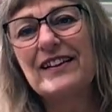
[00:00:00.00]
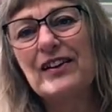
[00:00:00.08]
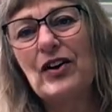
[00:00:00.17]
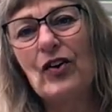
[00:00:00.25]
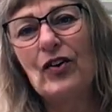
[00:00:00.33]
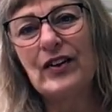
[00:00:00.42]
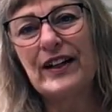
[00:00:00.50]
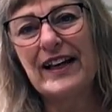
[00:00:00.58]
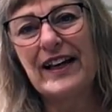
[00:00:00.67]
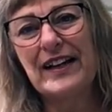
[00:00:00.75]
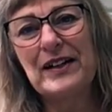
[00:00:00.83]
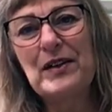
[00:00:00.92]

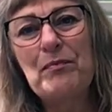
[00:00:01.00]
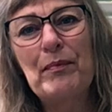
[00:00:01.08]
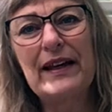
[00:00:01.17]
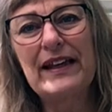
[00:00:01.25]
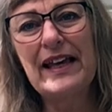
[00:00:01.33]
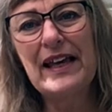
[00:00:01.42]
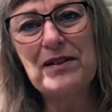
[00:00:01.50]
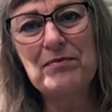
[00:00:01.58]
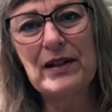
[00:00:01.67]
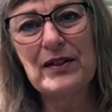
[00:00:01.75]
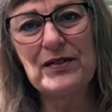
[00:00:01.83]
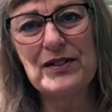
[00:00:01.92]
cardigan by
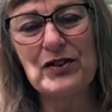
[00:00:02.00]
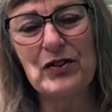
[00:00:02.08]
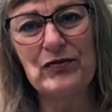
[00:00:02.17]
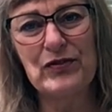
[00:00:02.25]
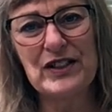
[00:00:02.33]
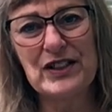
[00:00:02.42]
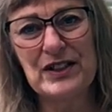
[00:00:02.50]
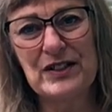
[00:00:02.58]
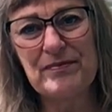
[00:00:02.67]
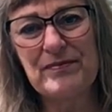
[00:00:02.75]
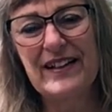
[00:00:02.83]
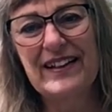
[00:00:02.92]
Amy Christoffers.
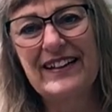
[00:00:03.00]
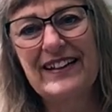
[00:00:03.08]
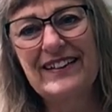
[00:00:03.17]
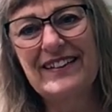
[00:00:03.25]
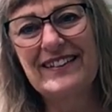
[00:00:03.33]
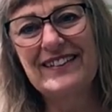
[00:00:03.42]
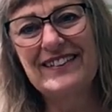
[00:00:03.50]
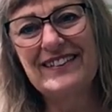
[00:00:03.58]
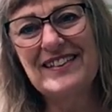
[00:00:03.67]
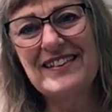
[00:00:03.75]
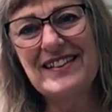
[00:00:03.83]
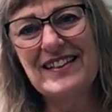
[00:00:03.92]

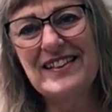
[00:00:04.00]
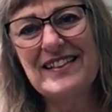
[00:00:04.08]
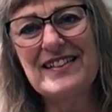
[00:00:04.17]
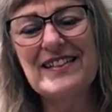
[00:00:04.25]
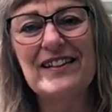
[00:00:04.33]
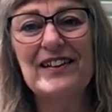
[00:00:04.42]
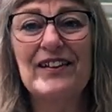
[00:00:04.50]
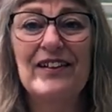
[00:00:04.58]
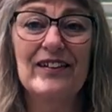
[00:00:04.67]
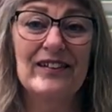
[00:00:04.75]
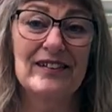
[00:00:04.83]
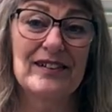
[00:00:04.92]
This is
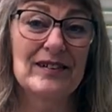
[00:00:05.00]
a